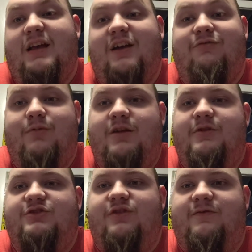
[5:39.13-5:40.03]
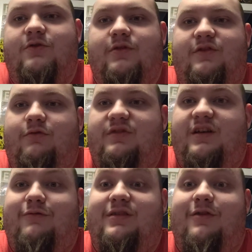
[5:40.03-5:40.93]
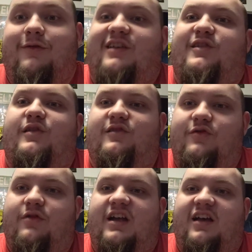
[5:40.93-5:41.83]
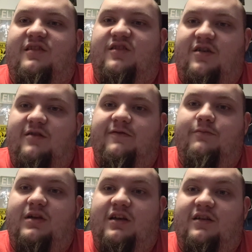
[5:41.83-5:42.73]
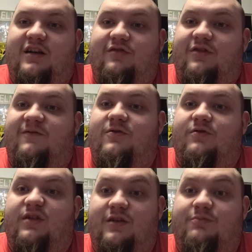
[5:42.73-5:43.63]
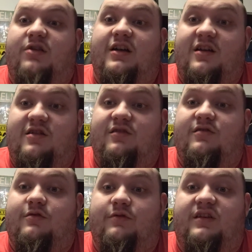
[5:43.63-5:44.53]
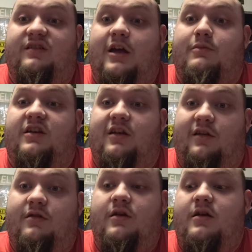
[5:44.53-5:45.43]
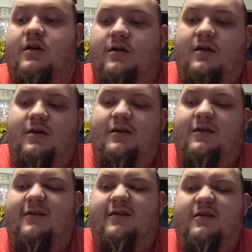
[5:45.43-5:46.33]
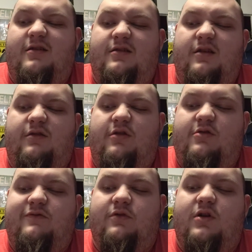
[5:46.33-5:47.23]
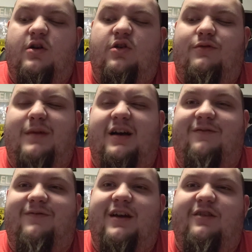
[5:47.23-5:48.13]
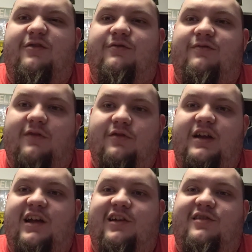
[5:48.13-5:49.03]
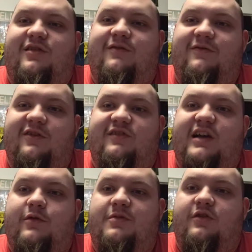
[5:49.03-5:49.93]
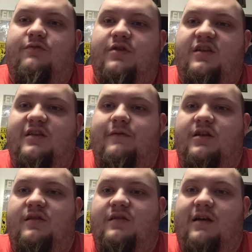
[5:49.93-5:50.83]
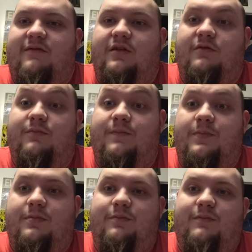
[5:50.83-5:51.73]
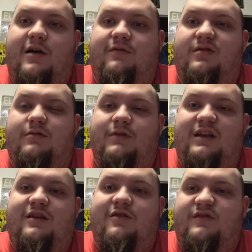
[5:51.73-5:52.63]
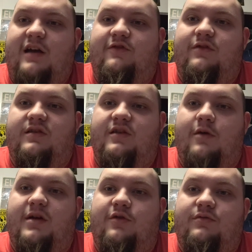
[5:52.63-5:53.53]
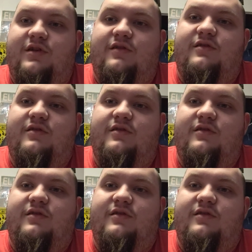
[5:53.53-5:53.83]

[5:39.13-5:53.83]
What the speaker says: I pretty much look forward to see what the rest of the story has to offer me, and I look forward to playing through this game again. So overall, my final verdict for Cyberpunk 2077, about 3 years after it's come out,